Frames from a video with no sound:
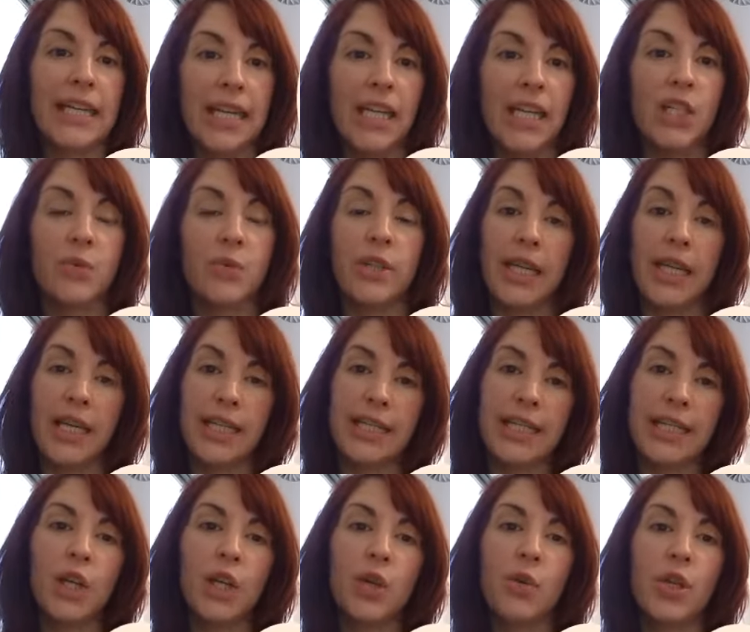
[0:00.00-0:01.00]
engage with that
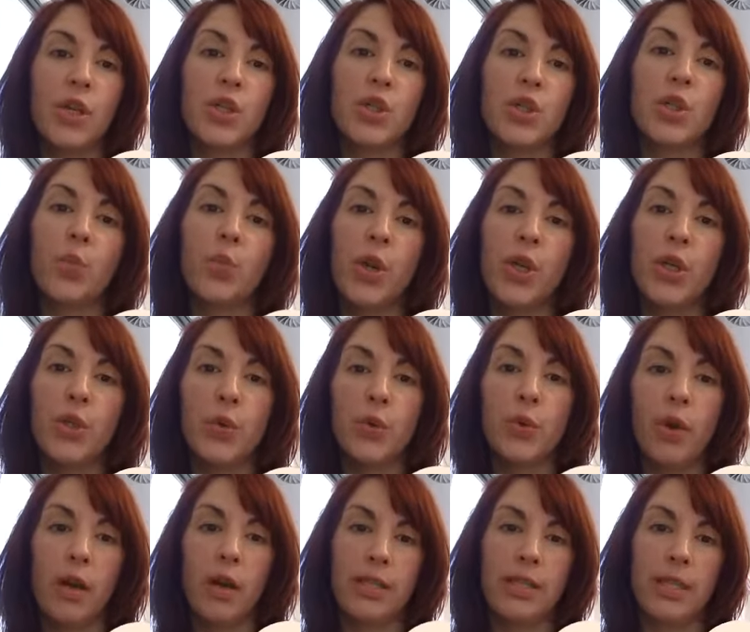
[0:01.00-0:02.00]
second question, what
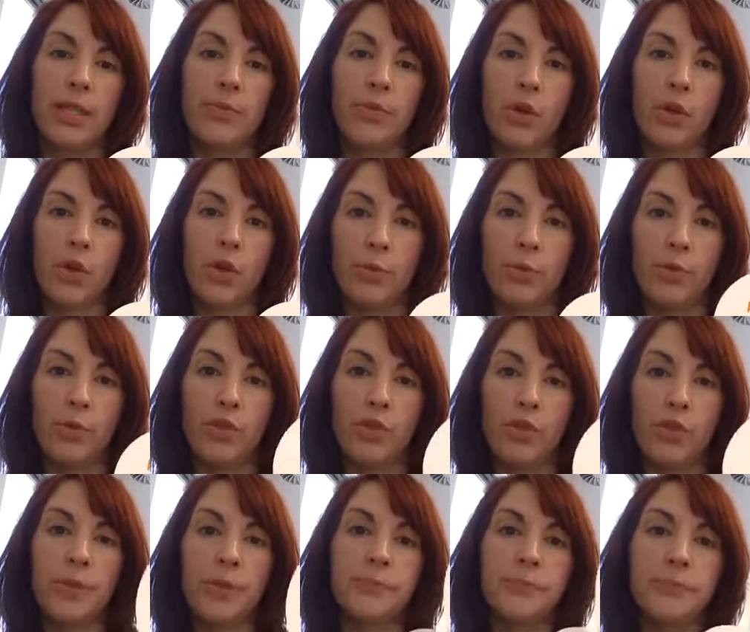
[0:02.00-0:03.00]
new concepts are
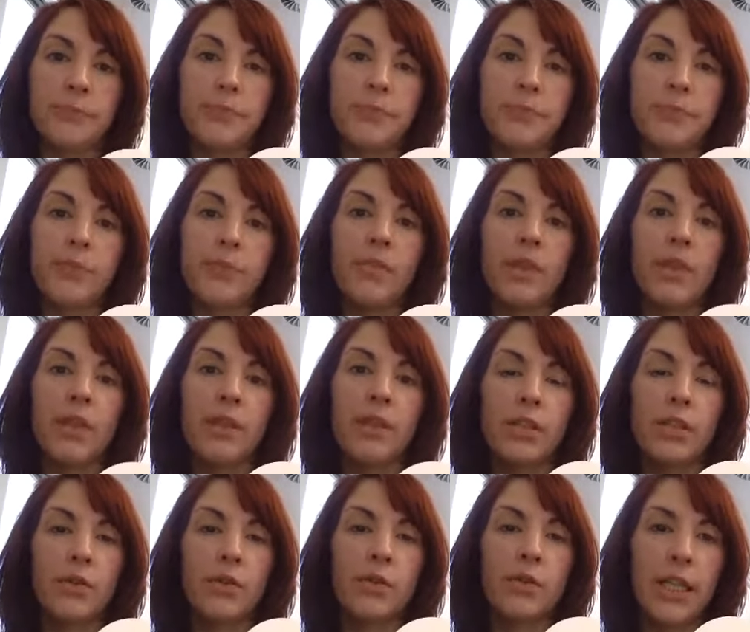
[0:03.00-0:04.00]
emerging?
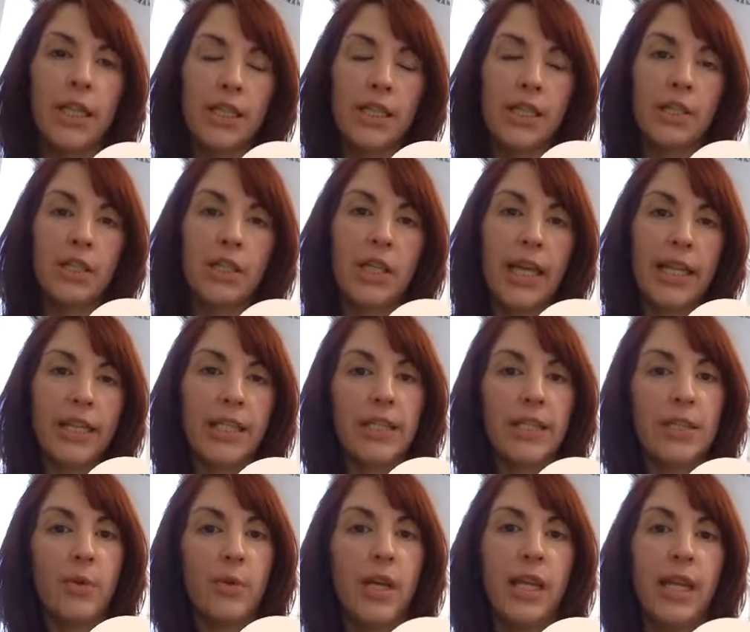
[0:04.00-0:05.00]
So let's look at
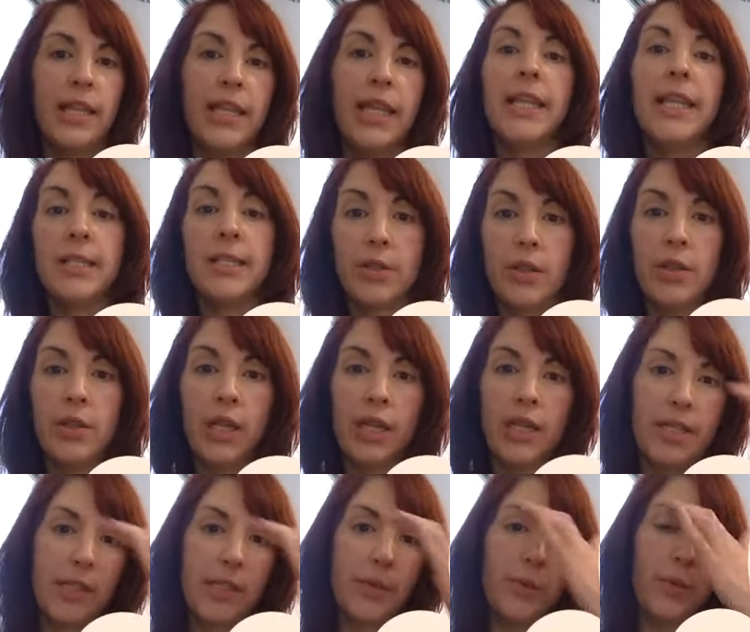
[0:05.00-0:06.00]
this one.
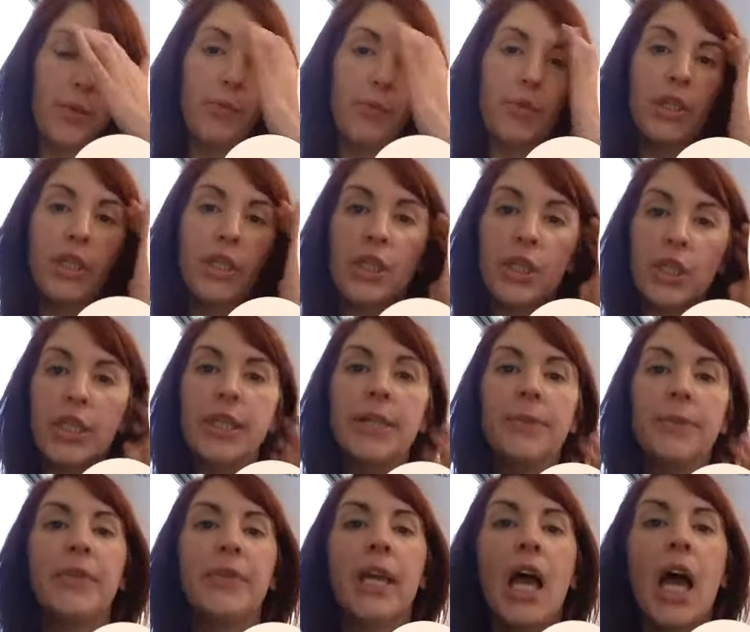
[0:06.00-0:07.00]
That's pretty
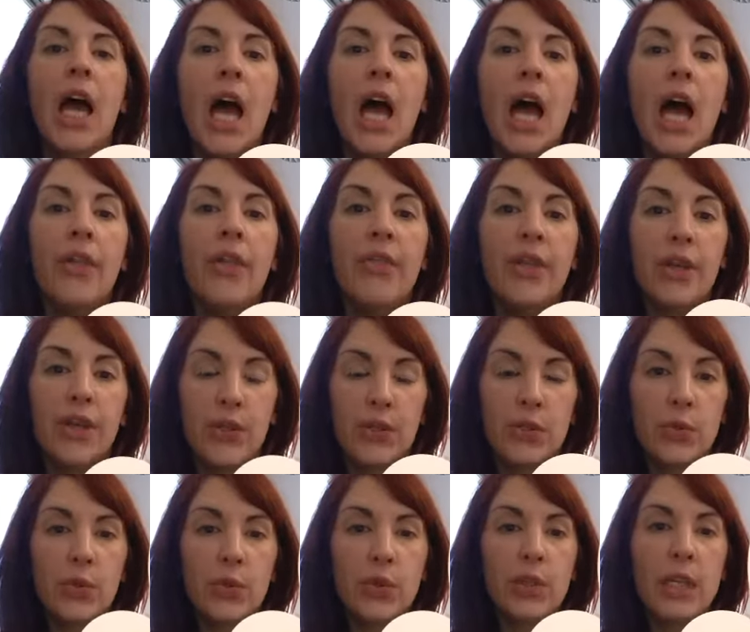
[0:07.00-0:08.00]
good. The
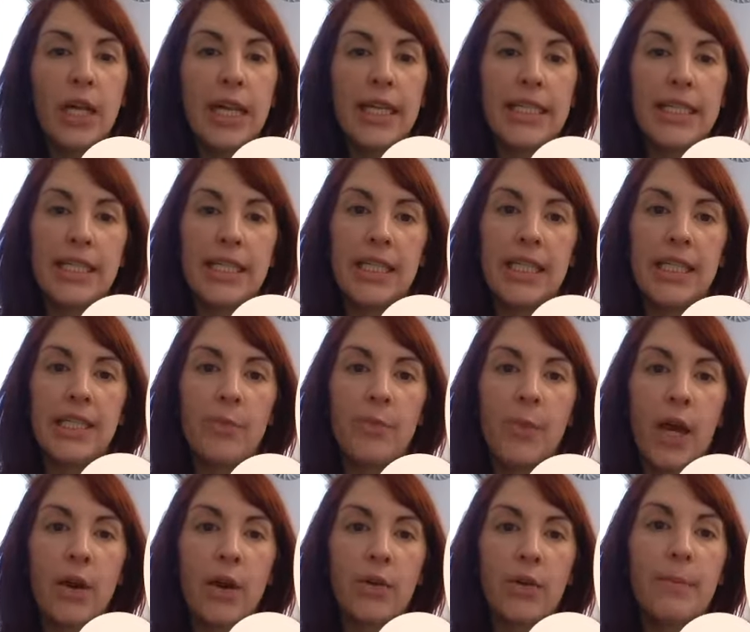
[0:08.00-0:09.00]
historical ideas
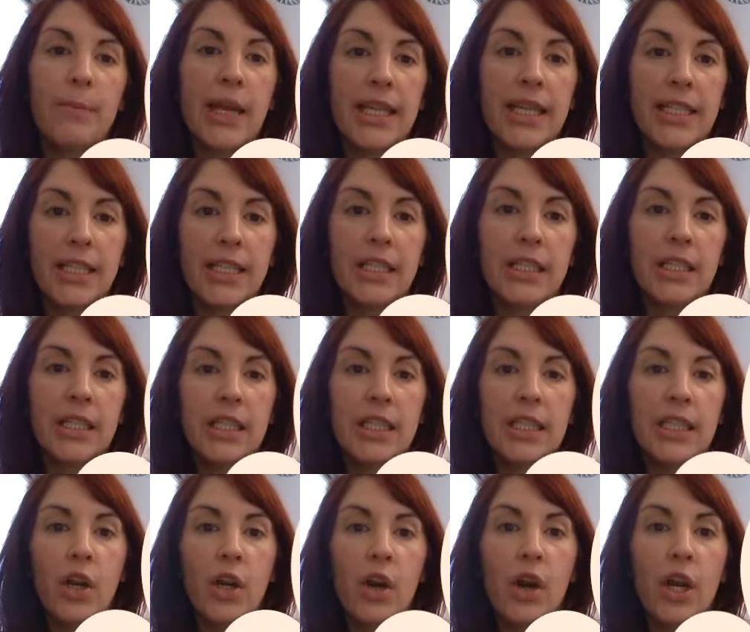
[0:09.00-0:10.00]
about
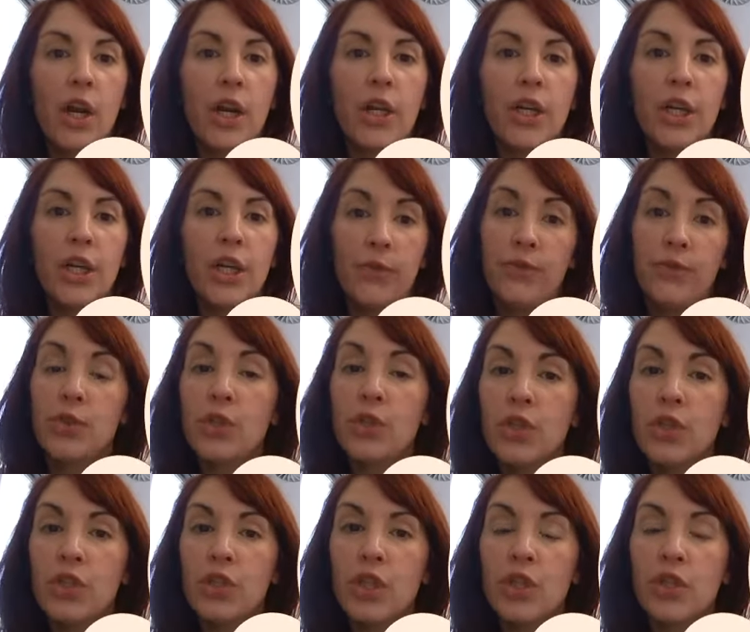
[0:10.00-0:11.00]
masculinity are
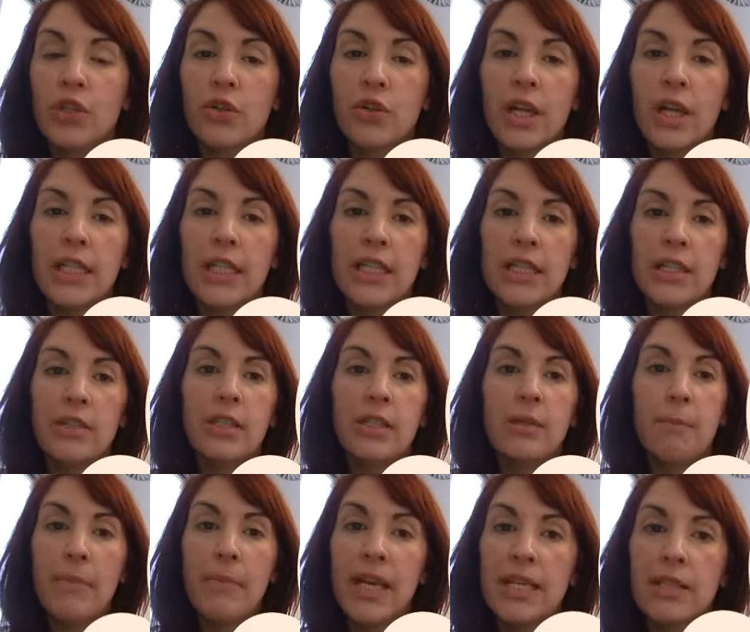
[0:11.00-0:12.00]
Confucian gender
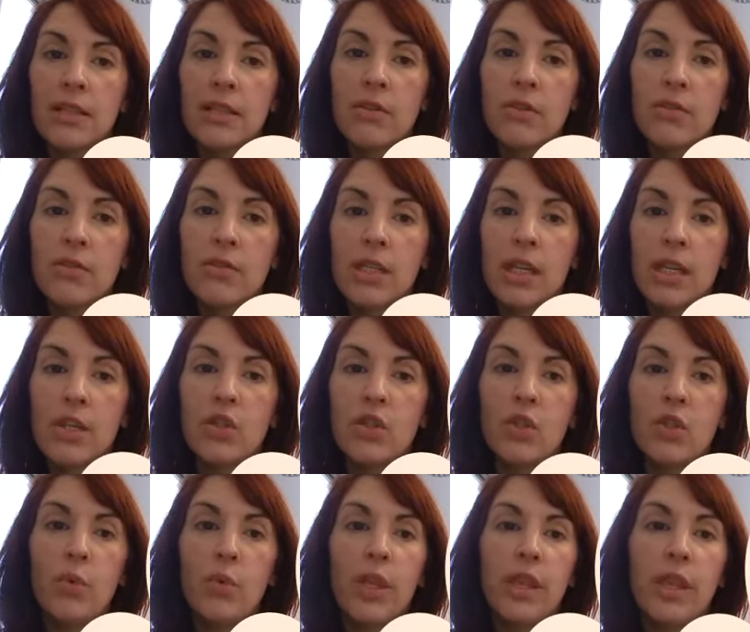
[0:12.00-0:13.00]
ideals, men's
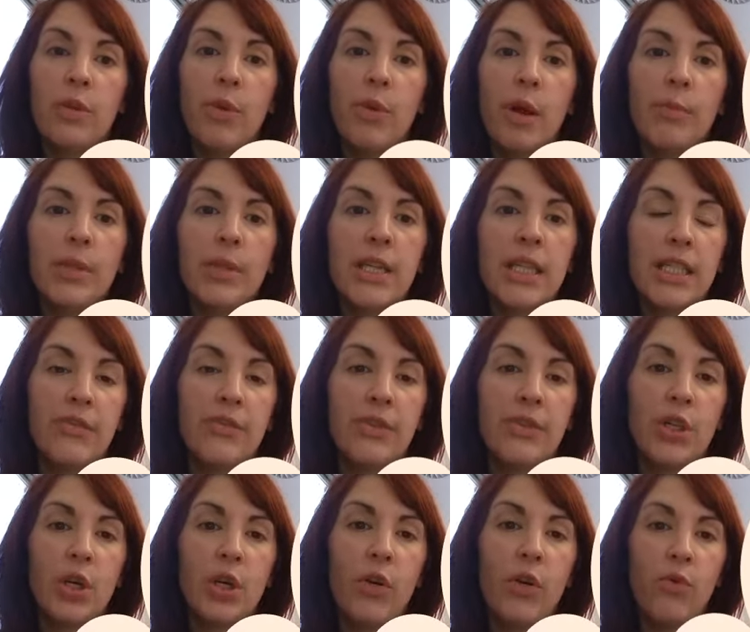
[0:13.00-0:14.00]
association with the public
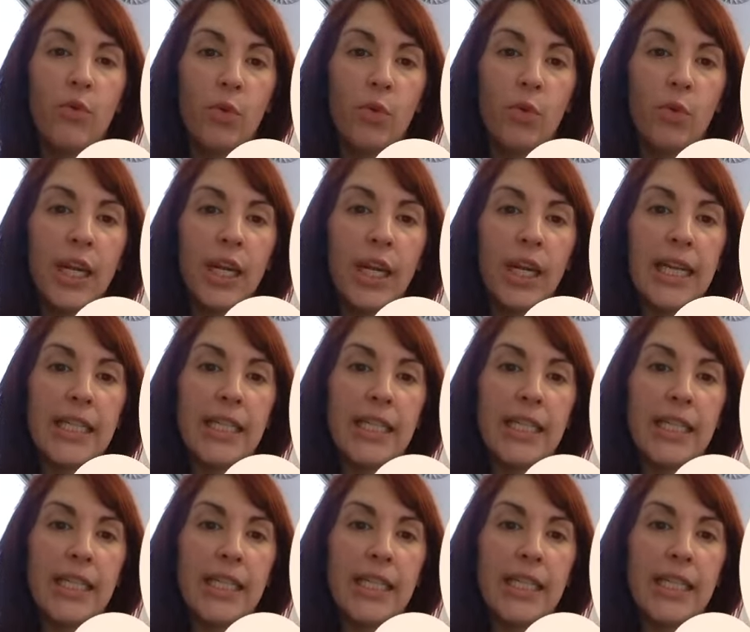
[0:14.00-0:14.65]
sphere of work